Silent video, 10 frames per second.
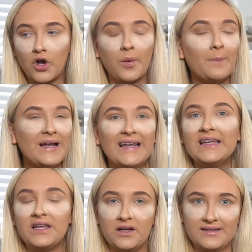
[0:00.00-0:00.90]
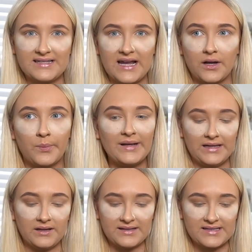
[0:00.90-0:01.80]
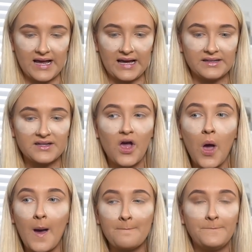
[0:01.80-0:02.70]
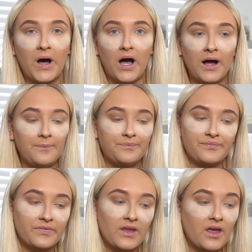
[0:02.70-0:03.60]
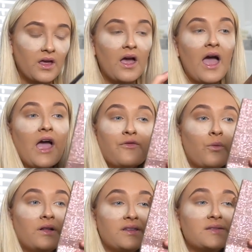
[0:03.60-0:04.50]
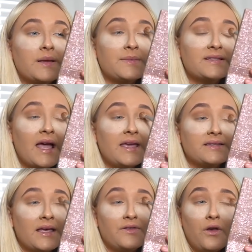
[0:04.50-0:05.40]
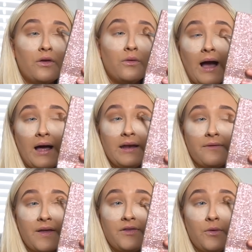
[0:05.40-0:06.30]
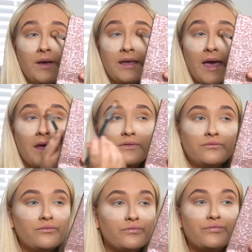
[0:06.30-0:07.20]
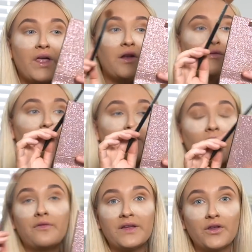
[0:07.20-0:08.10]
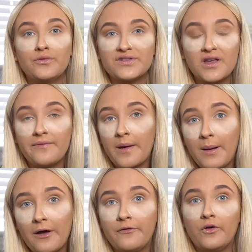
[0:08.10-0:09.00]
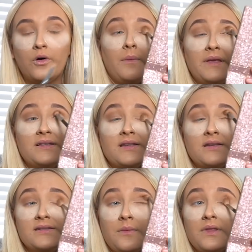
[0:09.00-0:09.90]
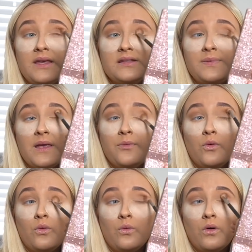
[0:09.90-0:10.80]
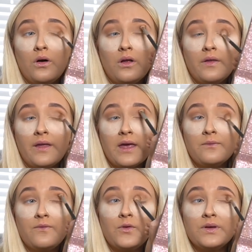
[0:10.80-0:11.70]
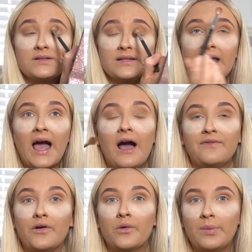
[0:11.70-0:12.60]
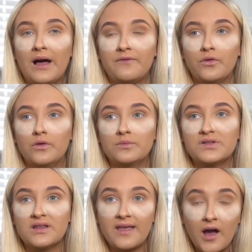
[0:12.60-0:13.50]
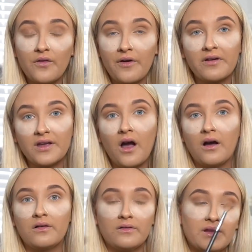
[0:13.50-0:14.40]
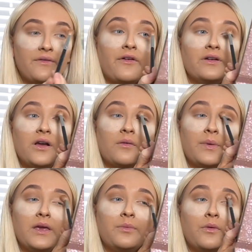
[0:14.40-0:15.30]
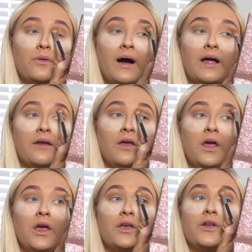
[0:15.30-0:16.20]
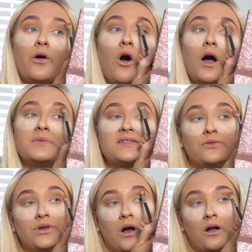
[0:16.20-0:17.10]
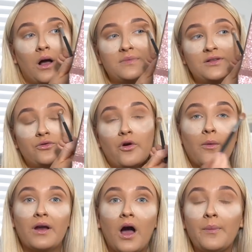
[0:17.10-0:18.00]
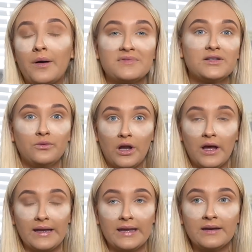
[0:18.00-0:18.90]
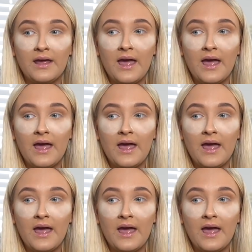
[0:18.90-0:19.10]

I completely understand. But everyone does make mistakes, they do. And if they do it again, then fair enough, they don't deserve their platform. I mean, some of these people that influence and have their own platforms, they are very young. They're very young people, and, you know, I'm still young, I'm still growing up, I'm still learning,